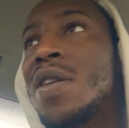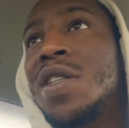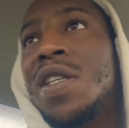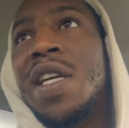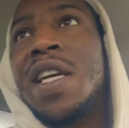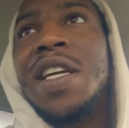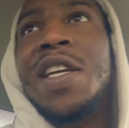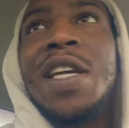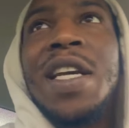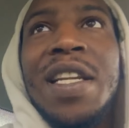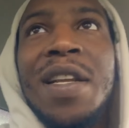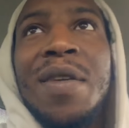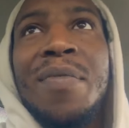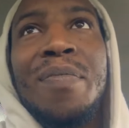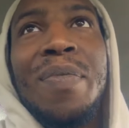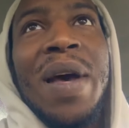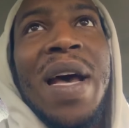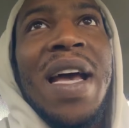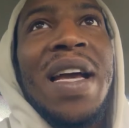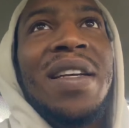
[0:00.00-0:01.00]
shit, you get
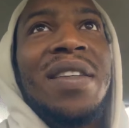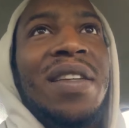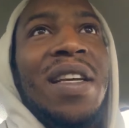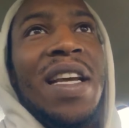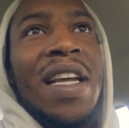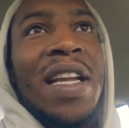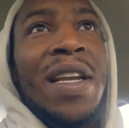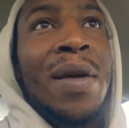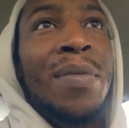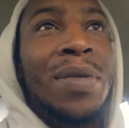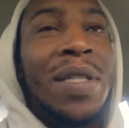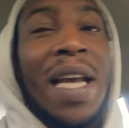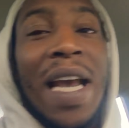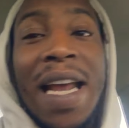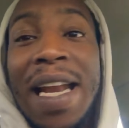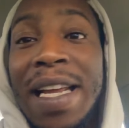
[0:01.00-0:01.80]
them back. And I'm saying,